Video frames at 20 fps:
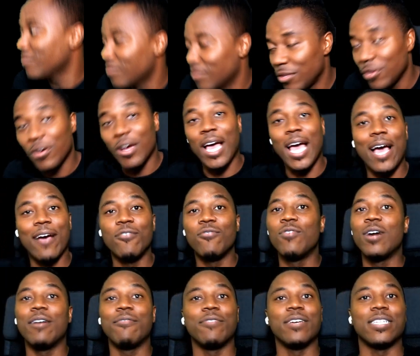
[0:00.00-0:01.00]
You can have
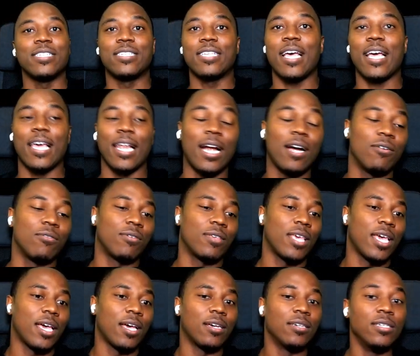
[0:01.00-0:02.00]
whoever at second, I don't
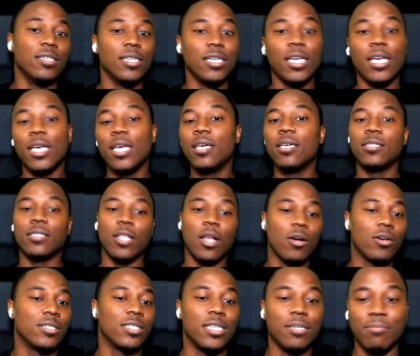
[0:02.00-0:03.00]
care. As
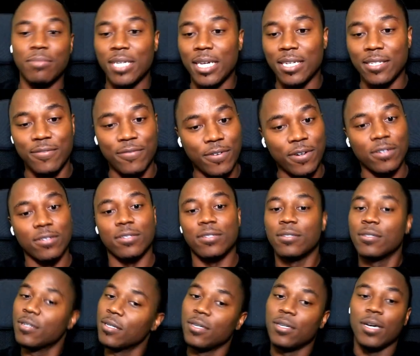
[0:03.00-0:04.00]
long as MJ is first,
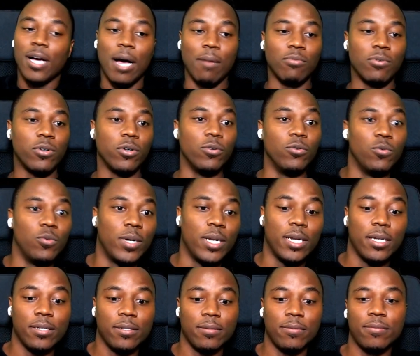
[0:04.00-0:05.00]
I'm cool with
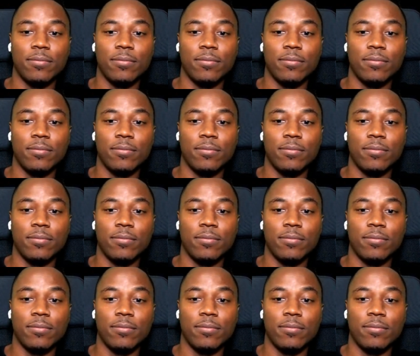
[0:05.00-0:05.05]
it.